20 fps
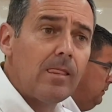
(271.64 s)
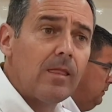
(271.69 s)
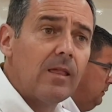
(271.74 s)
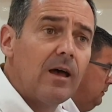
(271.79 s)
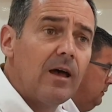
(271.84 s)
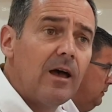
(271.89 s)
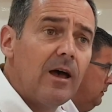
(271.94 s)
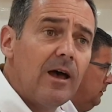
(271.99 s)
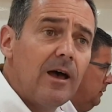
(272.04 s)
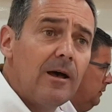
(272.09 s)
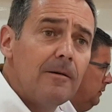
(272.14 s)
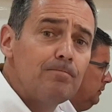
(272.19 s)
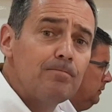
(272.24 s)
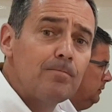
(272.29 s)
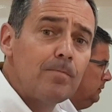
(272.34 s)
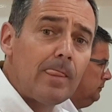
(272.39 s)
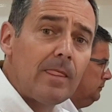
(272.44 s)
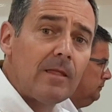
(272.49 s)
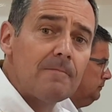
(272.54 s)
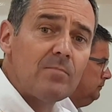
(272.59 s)
Um,
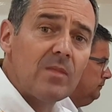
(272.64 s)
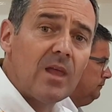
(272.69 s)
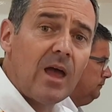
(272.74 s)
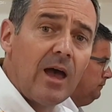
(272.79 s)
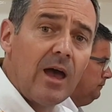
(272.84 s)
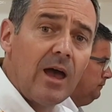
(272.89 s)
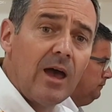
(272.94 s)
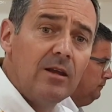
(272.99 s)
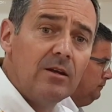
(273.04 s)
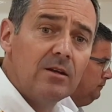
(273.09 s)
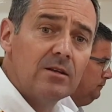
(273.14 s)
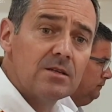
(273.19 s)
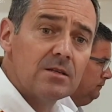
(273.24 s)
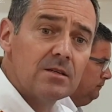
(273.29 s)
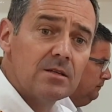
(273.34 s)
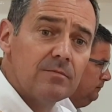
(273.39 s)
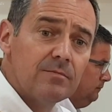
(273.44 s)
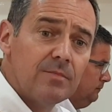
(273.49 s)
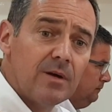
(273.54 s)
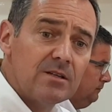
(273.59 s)
and
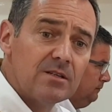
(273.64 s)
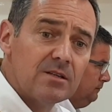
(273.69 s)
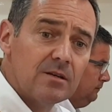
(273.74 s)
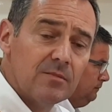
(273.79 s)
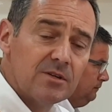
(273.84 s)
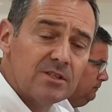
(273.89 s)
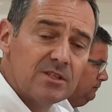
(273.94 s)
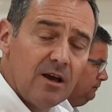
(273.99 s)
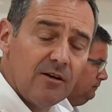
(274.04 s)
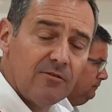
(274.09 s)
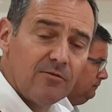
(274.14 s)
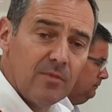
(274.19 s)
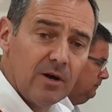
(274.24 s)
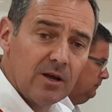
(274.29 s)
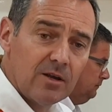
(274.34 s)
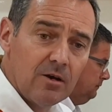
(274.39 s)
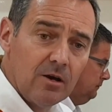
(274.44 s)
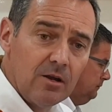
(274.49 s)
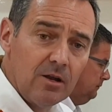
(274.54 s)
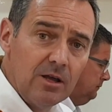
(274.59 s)
basically myself and my
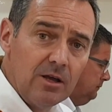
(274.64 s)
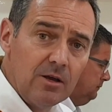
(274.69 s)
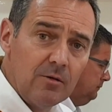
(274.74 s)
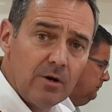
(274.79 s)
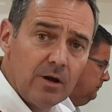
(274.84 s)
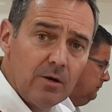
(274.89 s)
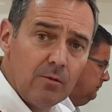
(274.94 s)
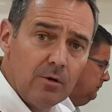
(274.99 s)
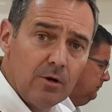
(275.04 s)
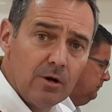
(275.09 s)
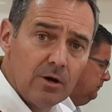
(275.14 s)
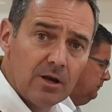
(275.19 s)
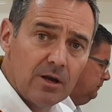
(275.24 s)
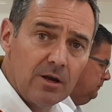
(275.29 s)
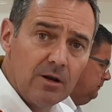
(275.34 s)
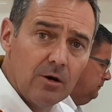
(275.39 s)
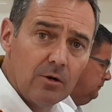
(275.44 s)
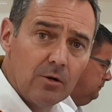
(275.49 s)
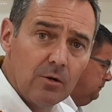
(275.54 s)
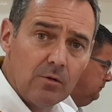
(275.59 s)
colleague, we're
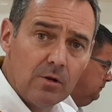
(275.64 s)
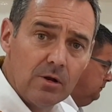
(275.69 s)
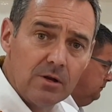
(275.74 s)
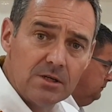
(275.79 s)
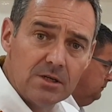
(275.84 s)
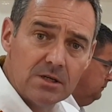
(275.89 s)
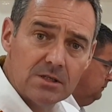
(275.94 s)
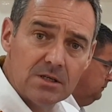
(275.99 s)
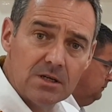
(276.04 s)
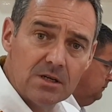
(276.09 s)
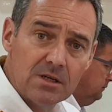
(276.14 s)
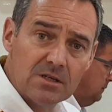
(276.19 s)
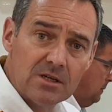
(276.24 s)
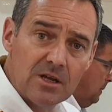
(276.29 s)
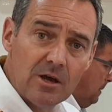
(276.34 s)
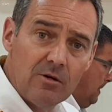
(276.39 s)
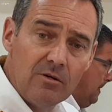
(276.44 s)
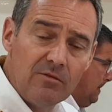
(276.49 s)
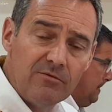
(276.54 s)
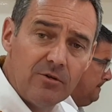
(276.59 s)
working on all the logistics
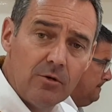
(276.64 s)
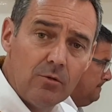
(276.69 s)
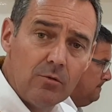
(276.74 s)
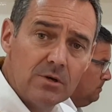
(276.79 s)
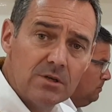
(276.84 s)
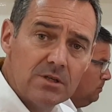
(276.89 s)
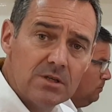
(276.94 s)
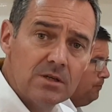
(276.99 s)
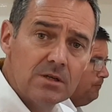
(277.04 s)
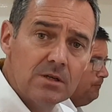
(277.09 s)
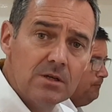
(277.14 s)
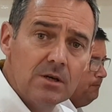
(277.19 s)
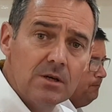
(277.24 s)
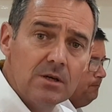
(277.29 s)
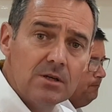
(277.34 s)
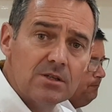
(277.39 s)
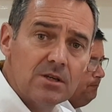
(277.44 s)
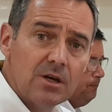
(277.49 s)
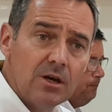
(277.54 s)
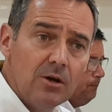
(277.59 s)
going forward.
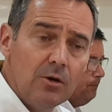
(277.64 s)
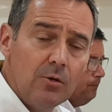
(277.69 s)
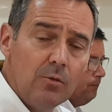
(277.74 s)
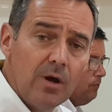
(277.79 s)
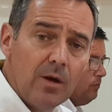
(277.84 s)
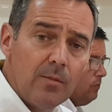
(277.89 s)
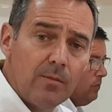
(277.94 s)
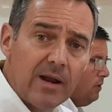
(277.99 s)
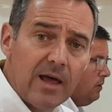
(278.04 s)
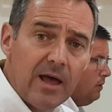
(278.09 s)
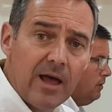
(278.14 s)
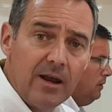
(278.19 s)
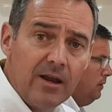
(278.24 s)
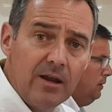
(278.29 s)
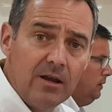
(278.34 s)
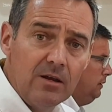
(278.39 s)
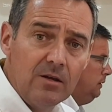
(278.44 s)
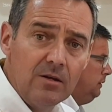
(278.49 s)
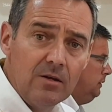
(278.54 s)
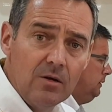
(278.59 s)
So we're
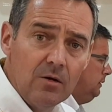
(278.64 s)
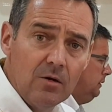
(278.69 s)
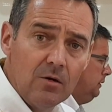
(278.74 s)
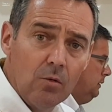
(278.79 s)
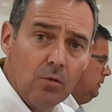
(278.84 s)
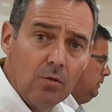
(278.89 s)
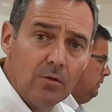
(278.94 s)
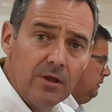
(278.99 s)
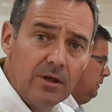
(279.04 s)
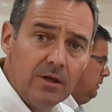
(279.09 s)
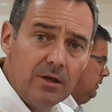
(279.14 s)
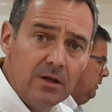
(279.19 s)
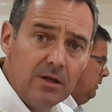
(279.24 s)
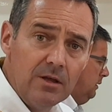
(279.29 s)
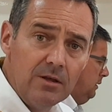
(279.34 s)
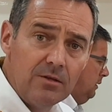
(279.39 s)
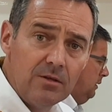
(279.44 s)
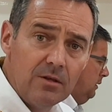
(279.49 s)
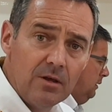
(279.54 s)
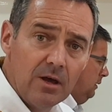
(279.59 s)
planning all
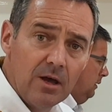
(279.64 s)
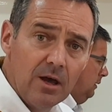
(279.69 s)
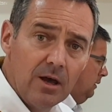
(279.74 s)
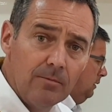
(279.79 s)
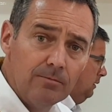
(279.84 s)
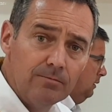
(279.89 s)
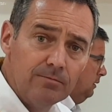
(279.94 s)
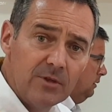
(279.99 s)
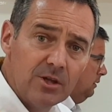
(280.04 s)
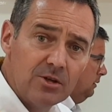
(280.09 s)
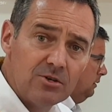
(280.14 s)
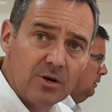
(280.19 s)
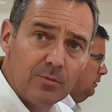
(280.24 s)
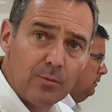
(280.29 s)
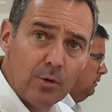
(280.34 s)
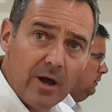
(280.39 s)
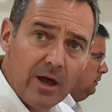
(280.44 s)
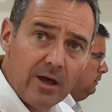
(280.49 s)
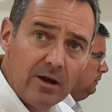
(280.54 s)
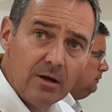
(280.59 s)
the, um, the
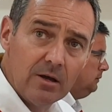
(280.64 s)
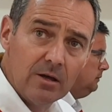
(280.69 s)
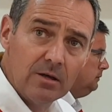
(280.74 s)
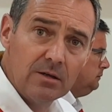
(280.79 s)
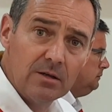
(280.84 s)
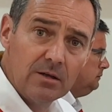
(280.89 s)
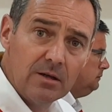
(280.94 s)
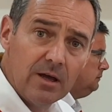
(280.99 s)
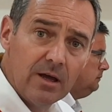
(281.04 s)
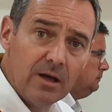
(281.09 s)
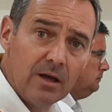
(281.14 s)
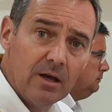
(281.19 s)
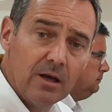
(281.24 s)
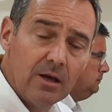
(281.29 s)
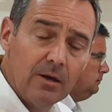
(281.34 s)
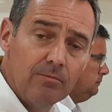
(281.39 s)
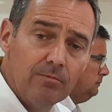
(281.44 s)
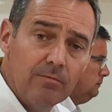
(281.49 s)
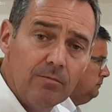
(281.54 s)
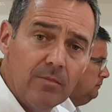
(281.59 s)
triple header
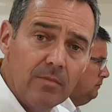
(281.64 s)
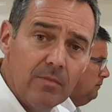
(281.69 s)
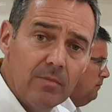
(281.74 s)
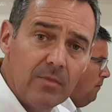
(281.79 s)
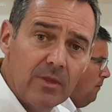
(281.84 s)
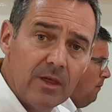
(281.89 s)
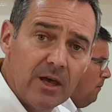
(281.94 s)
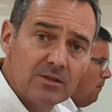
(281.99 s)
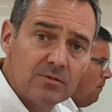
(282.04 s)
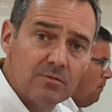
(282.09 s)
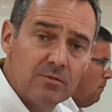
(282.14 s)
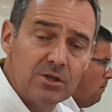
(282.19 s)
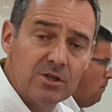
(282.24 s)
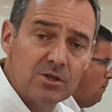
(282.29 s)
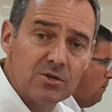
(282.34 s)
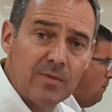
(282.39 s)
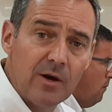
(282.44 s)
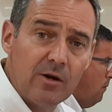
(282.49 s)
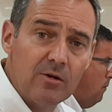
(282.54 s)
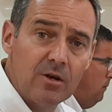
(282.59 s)
um, as we
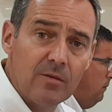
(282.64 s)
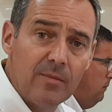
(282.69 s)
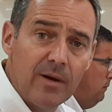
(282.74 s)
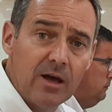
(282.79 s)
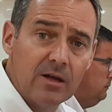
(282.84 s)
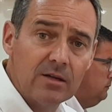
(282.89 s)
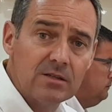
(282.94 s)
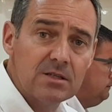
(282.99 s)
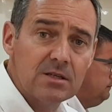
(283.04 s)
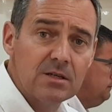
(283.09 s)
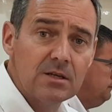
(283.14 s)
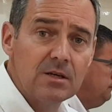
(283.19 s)
just spoke about.